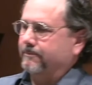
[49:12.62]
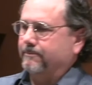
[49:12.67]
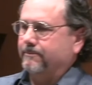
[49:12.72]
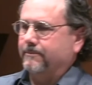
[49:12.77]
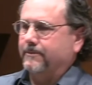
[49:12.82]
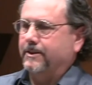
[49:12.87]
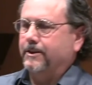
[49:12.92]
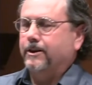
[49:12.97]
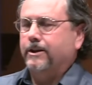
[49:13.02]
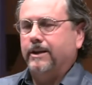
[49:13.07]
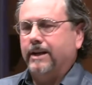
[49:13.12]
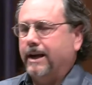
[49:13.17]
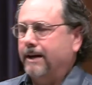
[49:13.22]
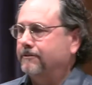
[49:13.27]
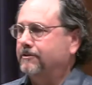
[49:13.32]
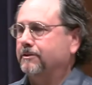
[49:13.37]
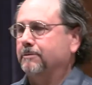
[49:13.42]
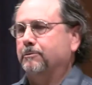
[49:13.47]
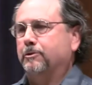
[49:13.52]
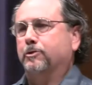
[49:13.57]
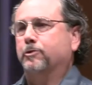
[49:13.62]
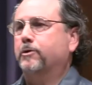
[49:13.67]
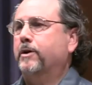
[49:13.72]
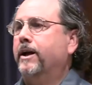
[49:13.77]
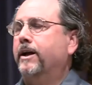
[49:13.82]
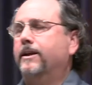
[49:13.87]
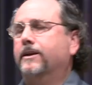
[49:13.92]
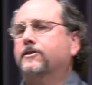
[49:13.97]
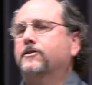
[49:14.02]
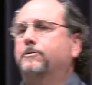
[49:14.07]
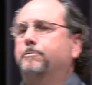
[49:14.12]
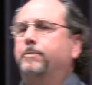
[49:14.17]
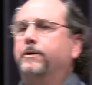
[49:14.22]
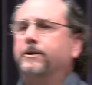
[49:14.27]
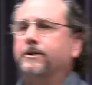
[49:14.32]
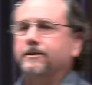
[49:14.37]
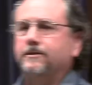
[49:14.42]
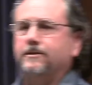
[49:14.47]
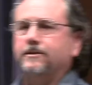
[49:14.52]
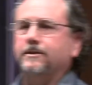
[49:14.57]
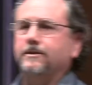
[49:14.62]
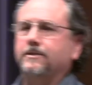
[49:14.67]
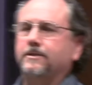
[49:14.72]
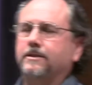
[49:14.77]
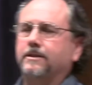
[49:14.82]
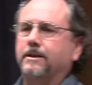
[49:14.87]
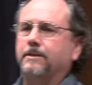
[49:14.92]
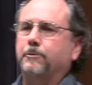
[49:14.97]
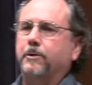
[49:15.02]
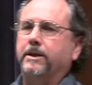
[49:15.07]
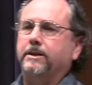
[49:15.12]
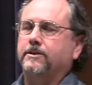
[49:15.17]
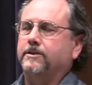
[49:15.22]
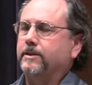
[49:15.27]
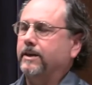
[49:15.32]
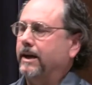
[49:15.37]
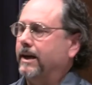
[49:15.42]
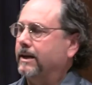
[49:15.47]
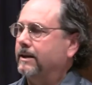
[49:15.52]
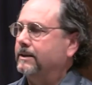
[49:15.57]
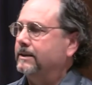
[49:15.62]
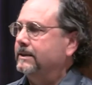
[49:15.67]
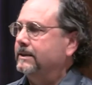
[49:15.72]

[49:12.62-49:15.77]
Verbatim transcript: You're going to have some great experiences in the weeks ahead.